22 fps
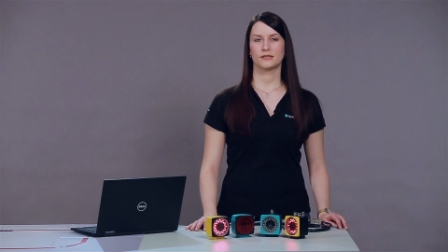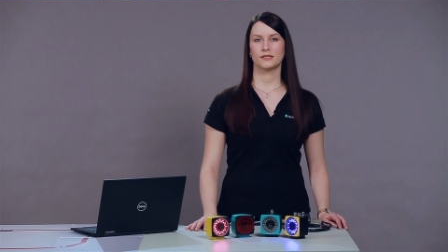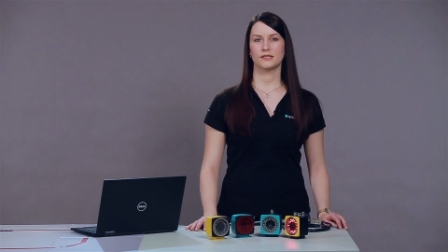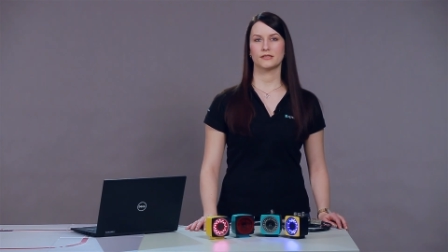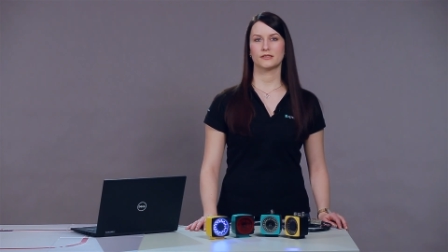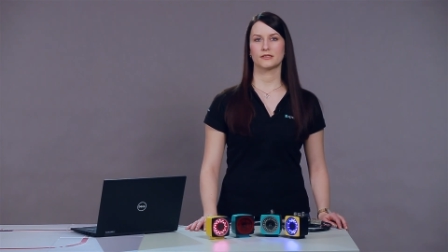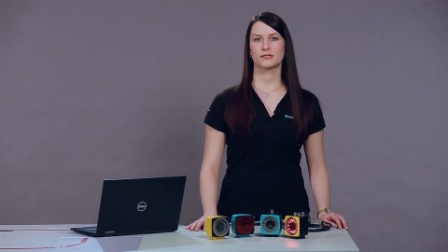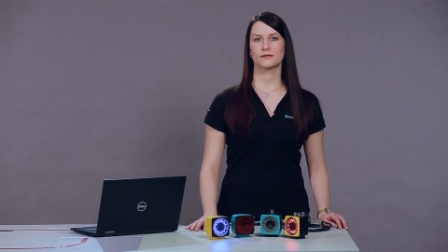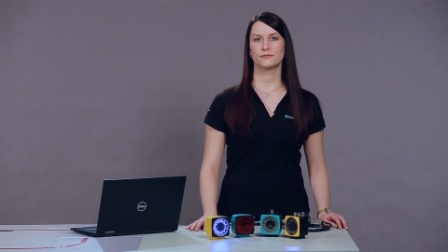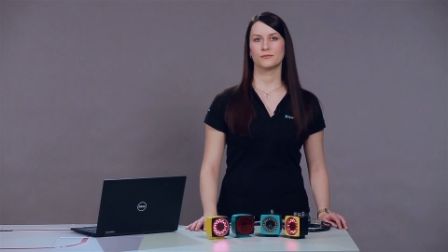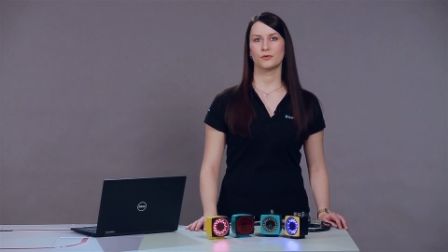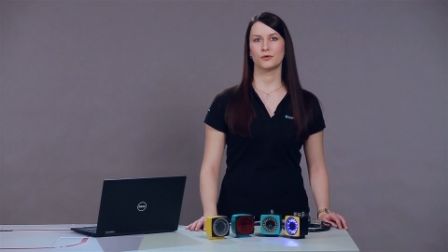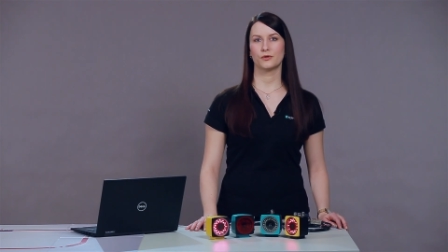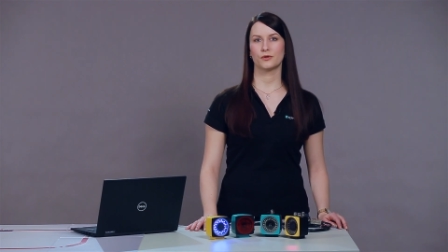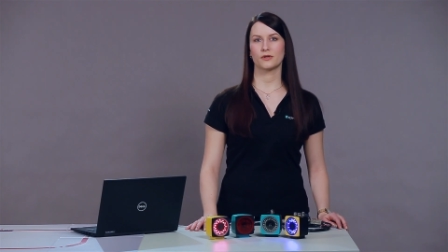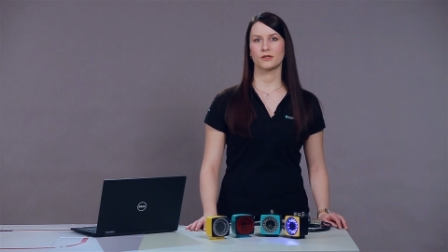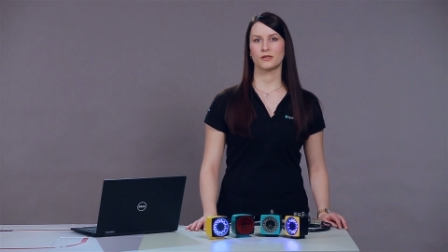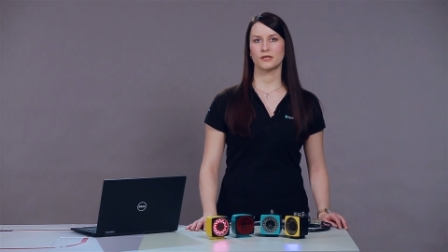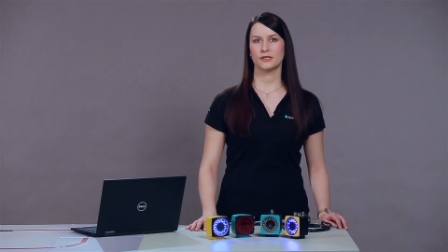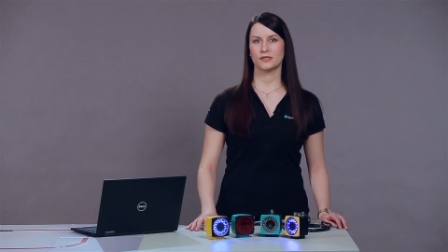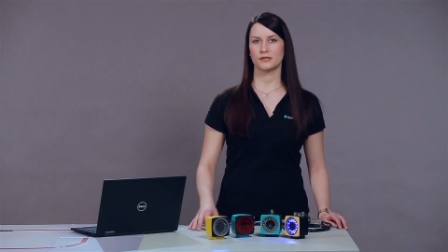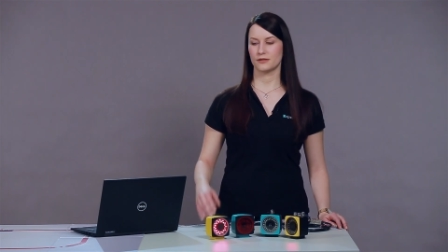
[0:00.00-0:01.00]
two colored
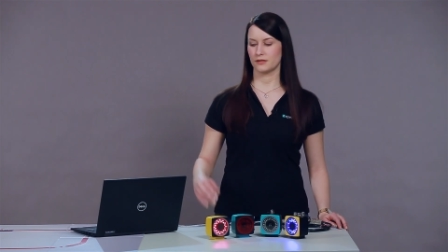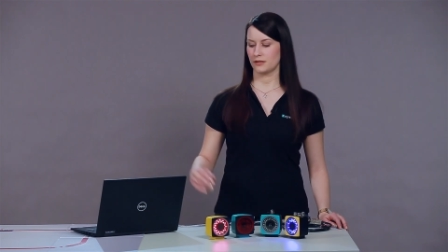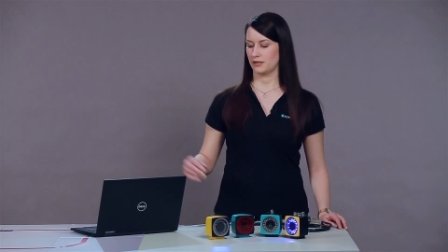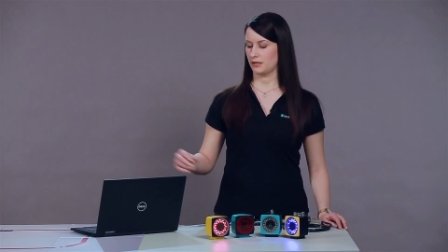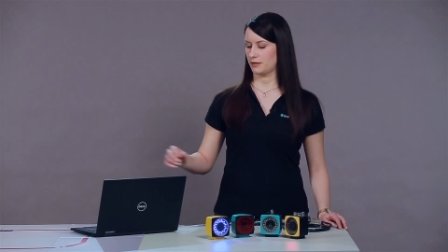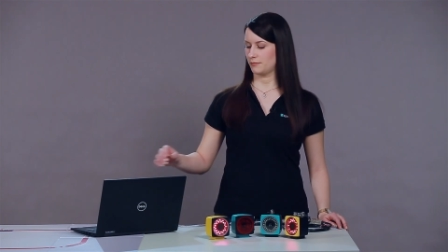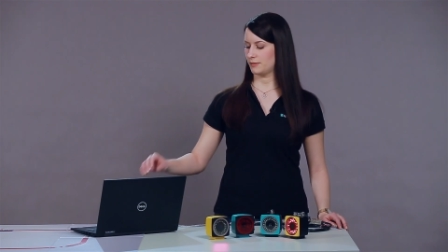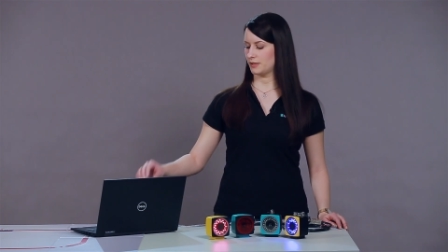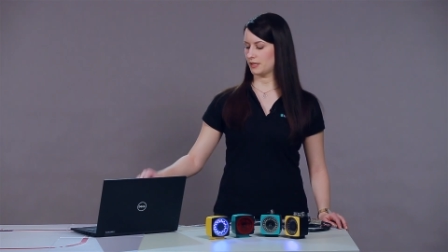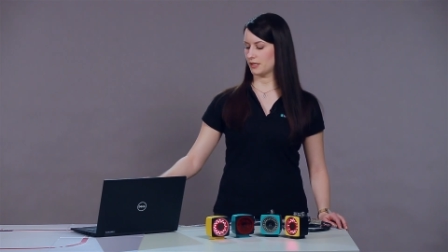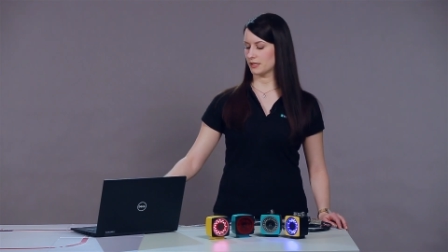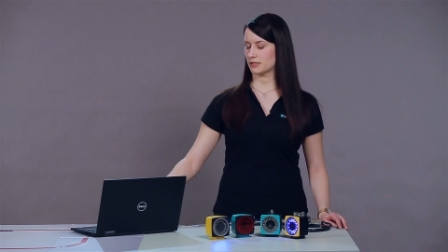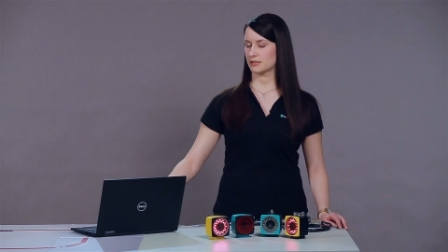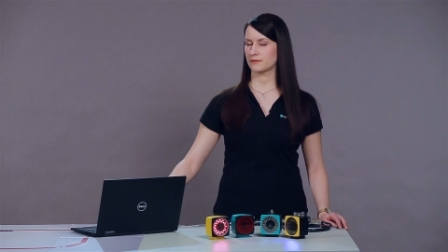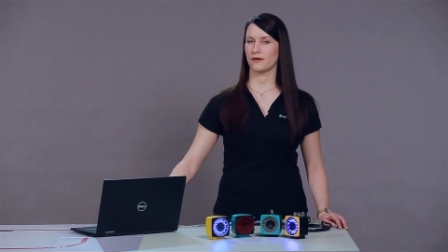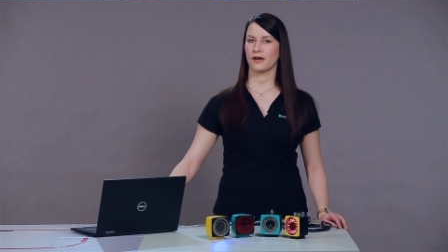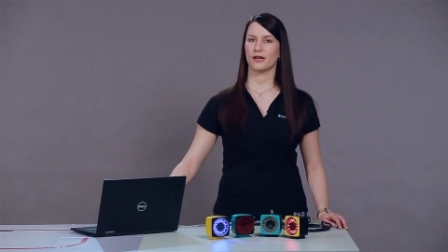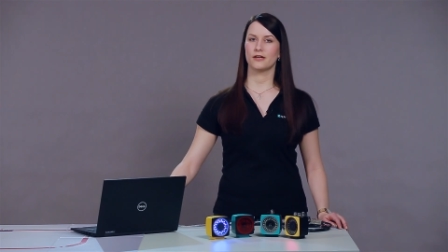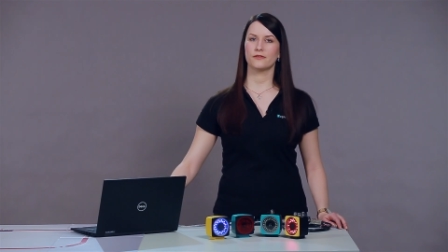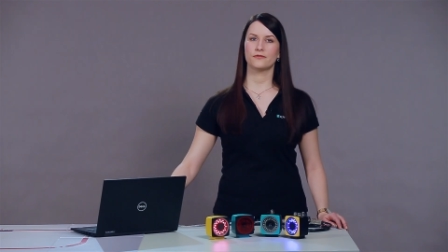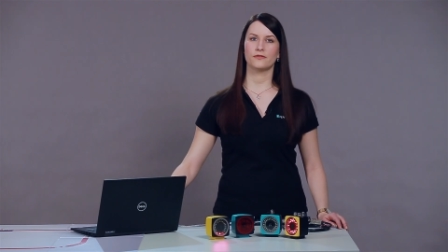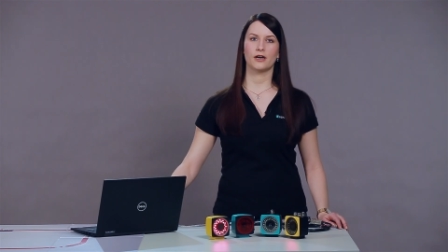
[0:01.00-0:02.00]
illumination
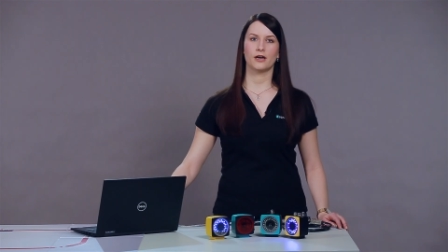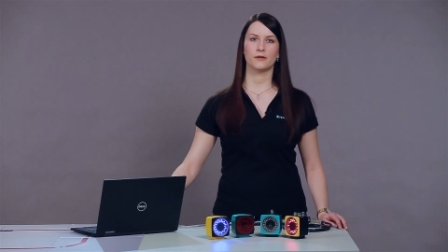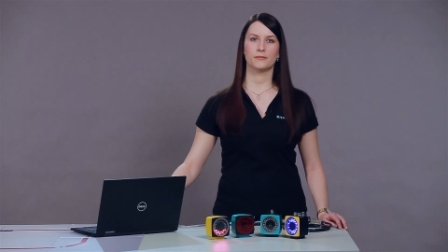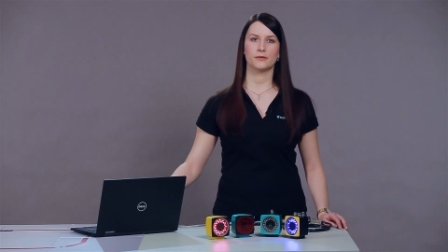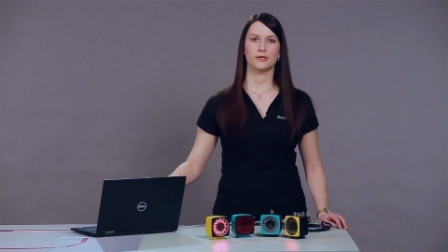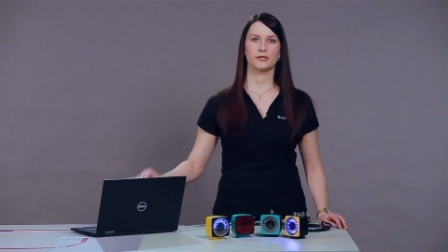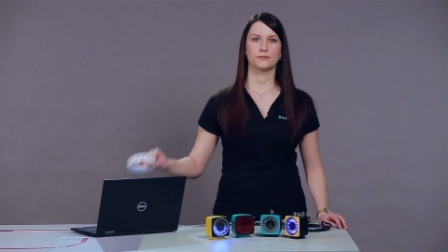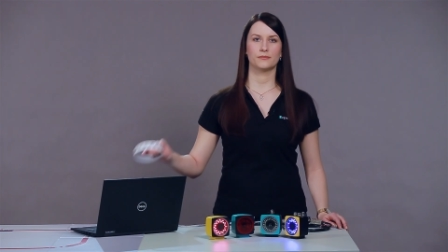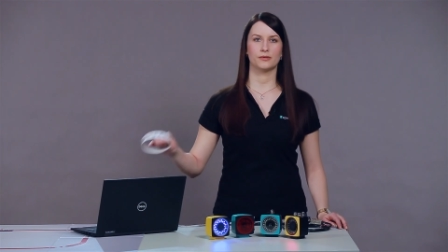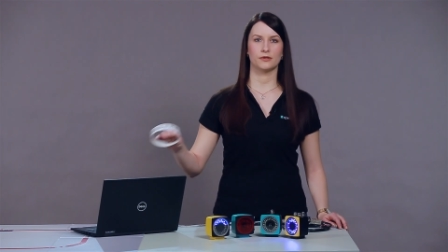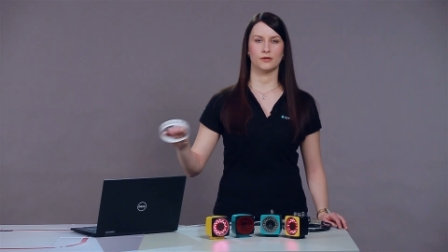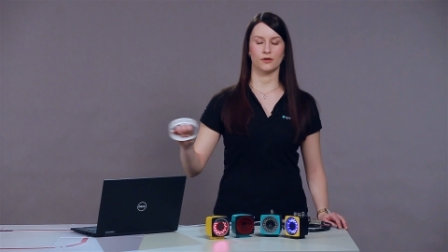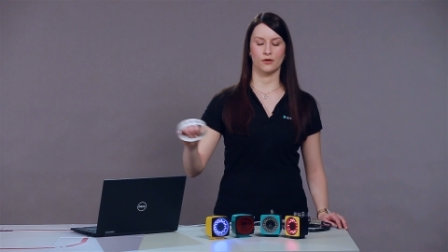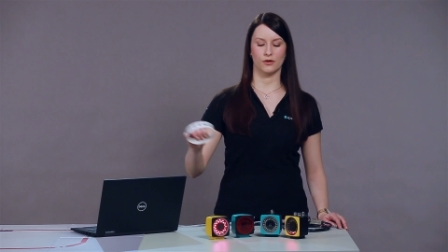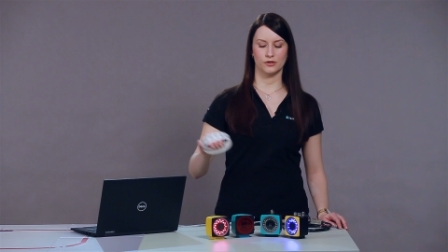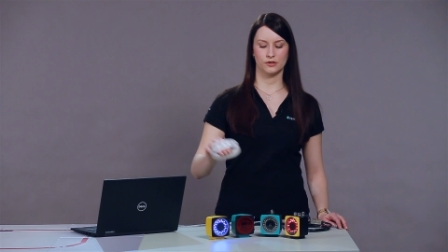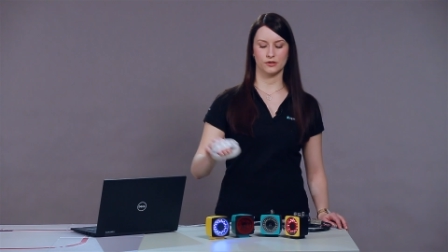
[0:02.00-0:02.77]
and the two colored